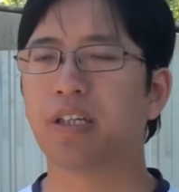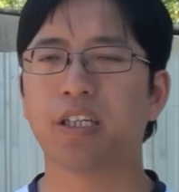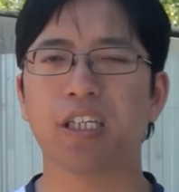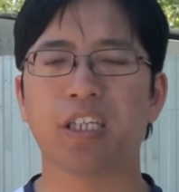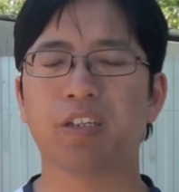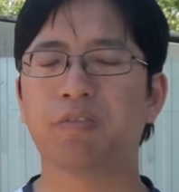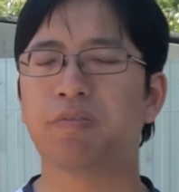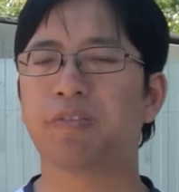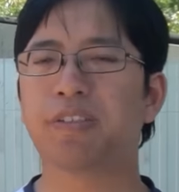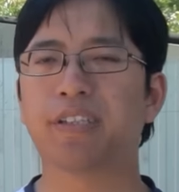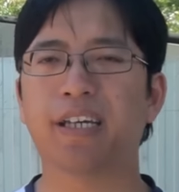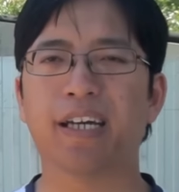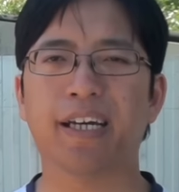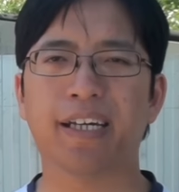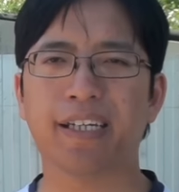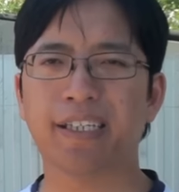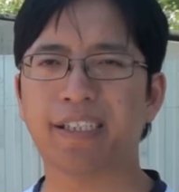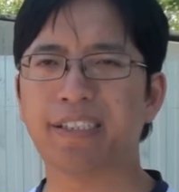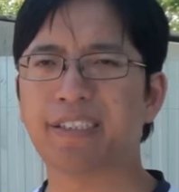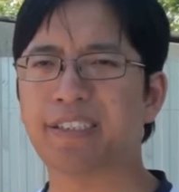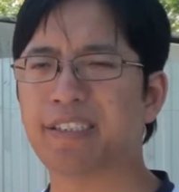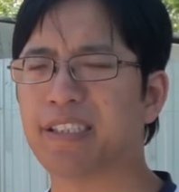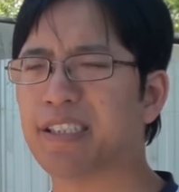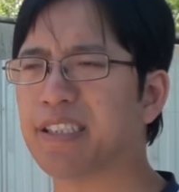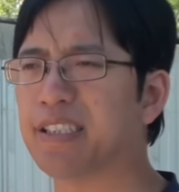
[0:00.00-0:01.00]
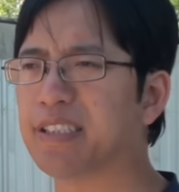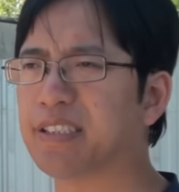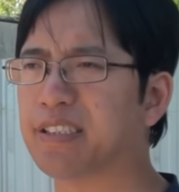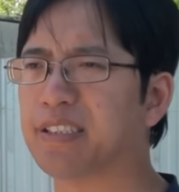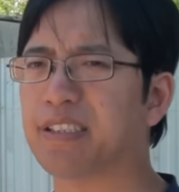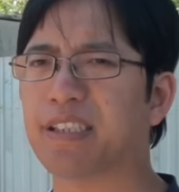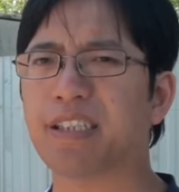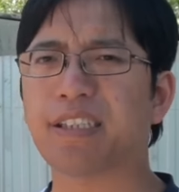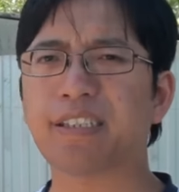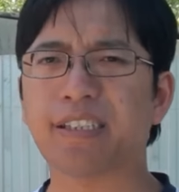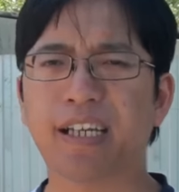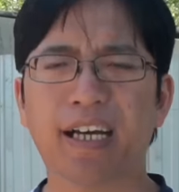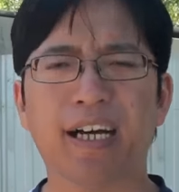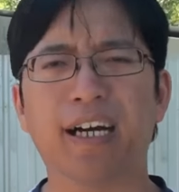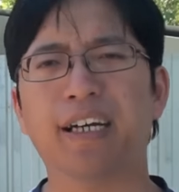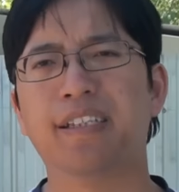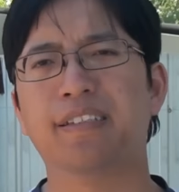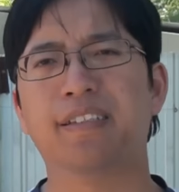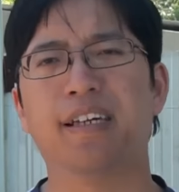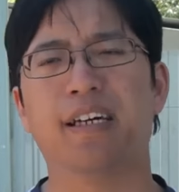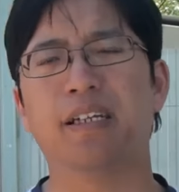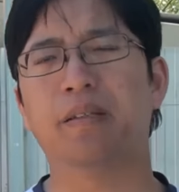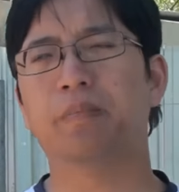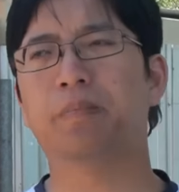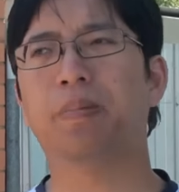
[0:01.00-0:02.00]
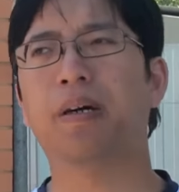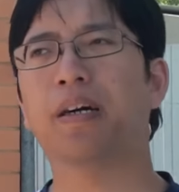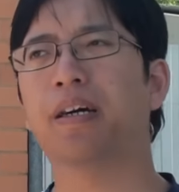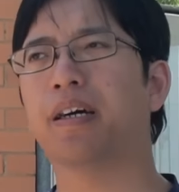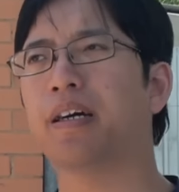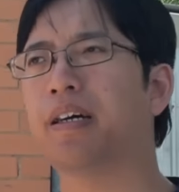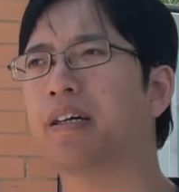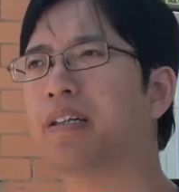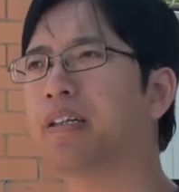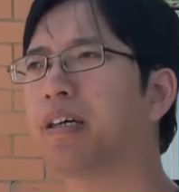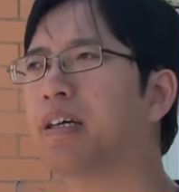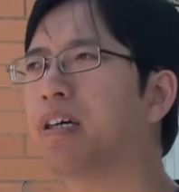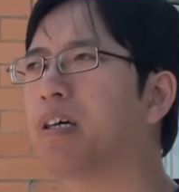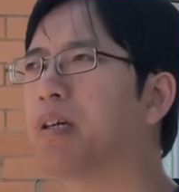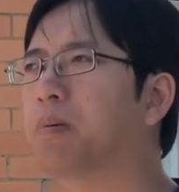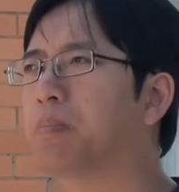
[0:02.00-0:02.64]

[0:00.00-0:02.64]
Even the ACCs aren't that bad,